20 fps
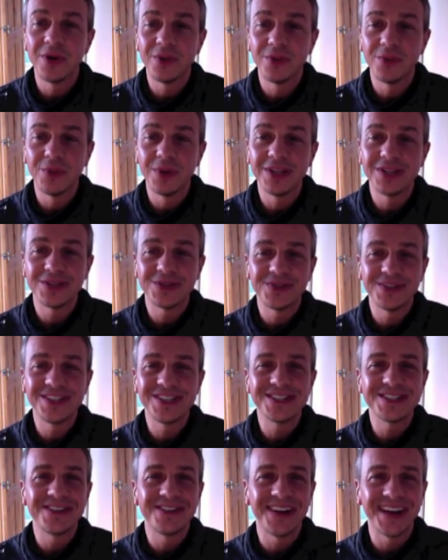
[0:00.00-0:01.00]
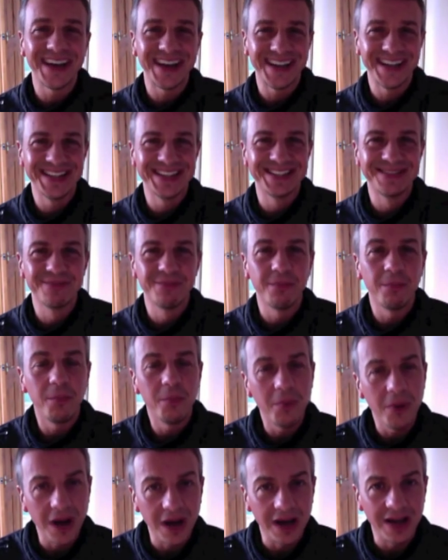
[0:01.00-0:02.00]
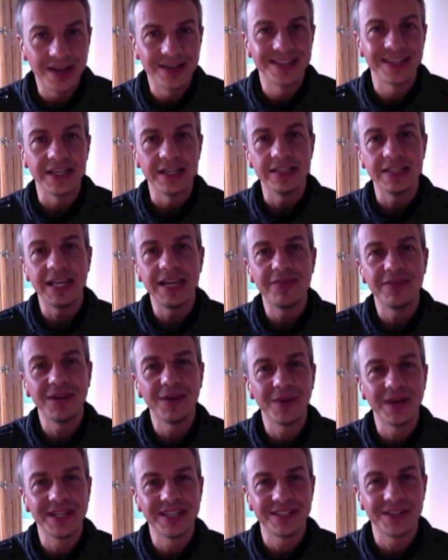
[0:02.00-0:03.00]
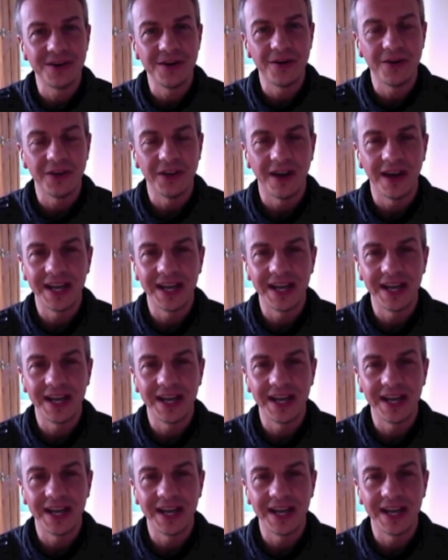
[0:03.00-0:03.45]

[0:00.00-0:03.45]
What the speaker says: which is great. But as the evening went on,